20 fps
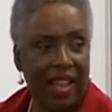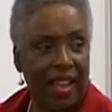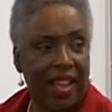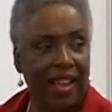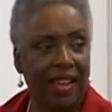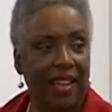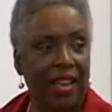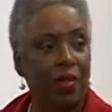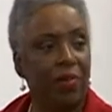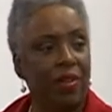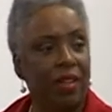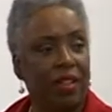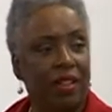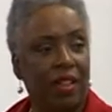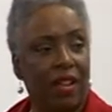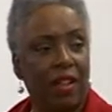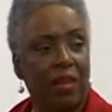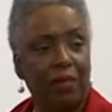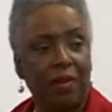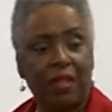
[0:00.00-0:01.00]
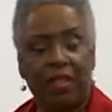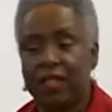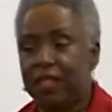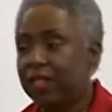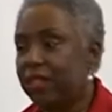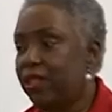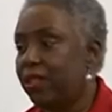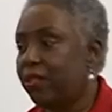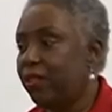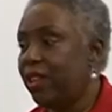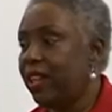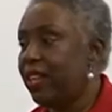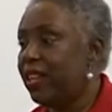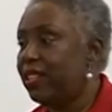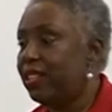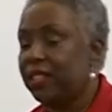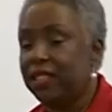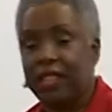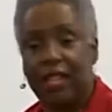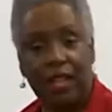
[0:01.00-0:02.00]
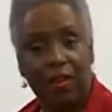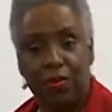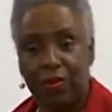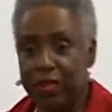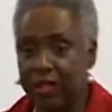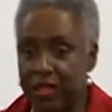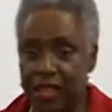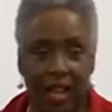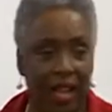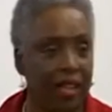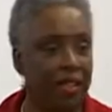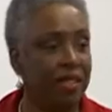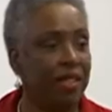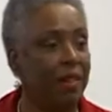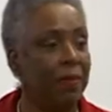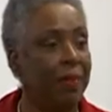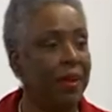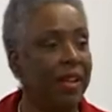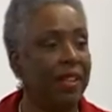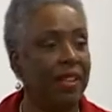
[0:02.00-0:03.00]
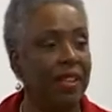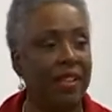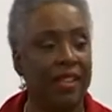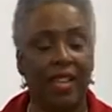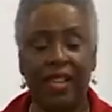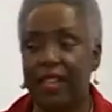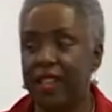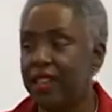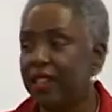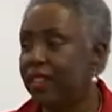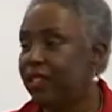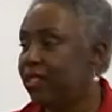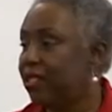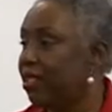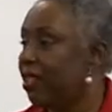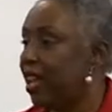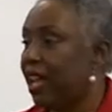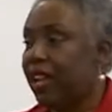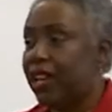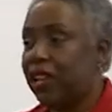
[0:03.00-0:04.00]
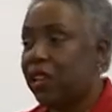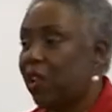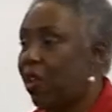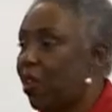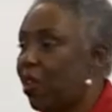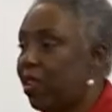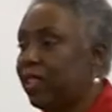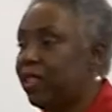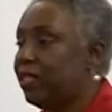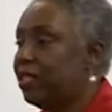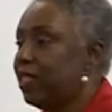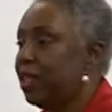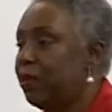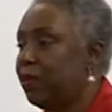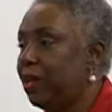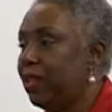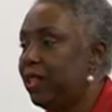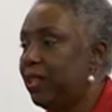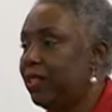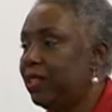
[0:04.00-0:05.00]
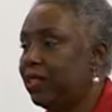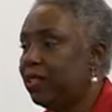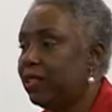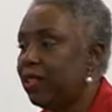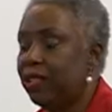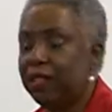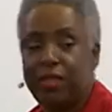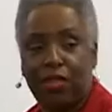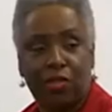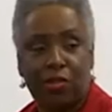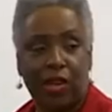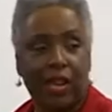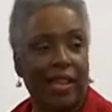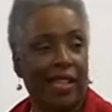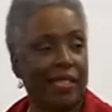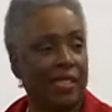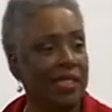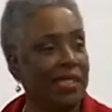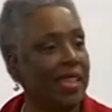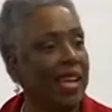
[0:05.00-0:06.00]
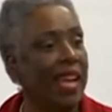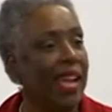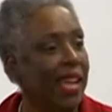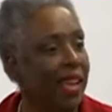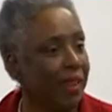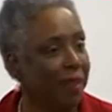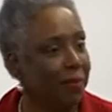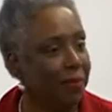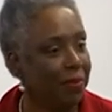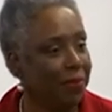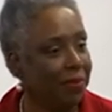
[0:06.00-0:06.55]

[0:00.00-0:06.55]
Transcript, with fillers: And they would come and cut the grass, and they would not come back again until I called and tell them they need to cut the grass again.